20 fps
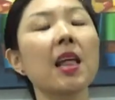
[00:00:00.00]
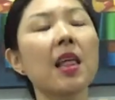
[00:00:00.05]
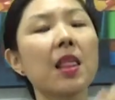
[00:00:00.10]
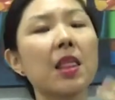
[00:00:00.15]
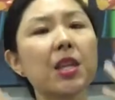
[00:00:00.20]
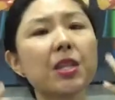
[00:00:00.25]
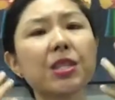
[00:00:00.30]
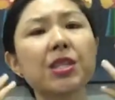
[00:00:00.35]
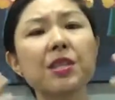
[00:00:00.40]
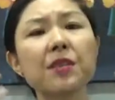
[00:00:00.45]

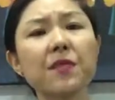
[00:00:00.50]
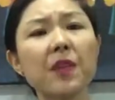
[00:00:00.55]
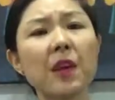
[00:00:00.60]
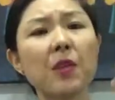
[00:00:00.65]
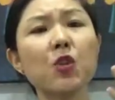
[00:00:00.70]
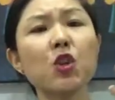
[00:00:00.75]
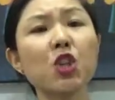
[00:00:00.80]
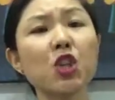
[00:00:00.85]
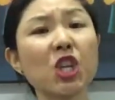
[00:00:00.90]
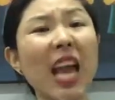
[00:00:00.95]
This is a
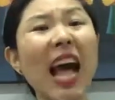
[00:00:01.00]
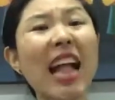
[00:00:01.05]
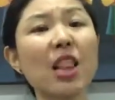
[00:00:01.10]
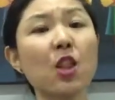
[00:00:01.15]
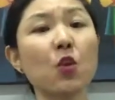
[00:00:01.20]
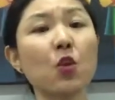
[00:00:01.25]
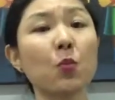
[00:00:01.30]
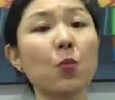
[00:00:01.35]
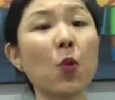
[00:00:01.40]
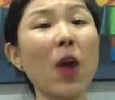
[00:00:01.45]
very
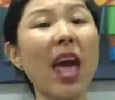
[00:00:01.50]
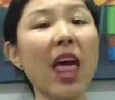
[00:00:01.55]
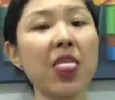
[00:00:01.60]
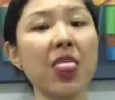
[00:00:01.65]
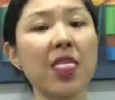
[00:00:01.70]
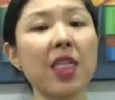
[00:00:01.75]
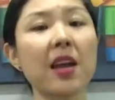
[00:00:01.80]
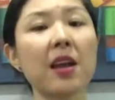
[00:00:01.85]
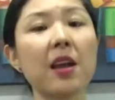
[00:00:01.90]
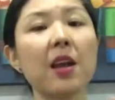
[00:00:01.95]
shallow
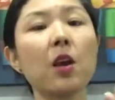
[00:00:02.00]
breath,